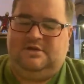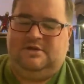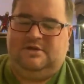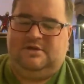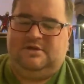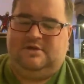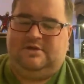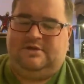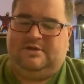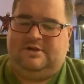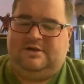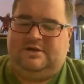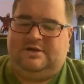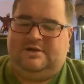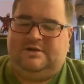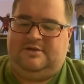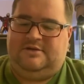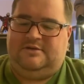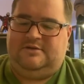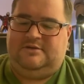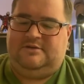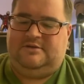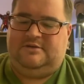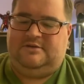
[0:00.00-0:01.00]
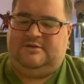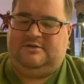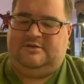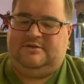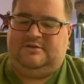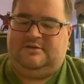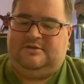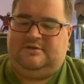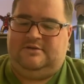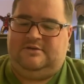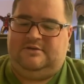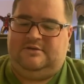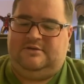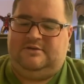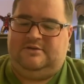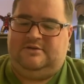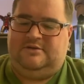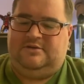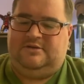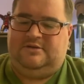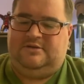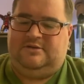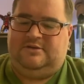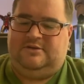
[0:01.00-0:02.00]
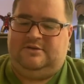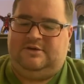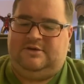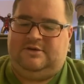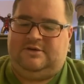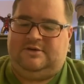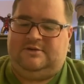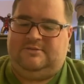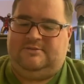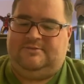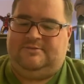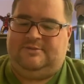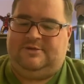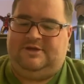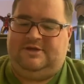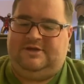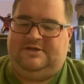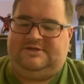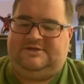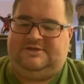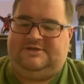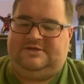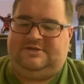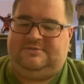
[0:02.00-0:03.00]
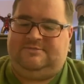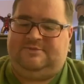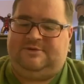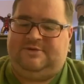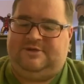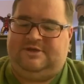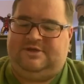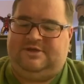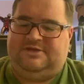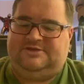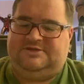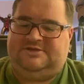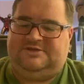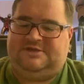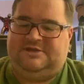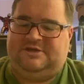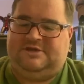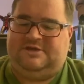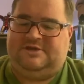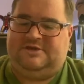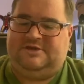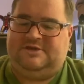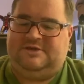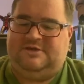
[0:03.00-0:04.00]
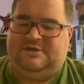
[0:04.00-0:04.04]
All right. New York Pizza Pasta.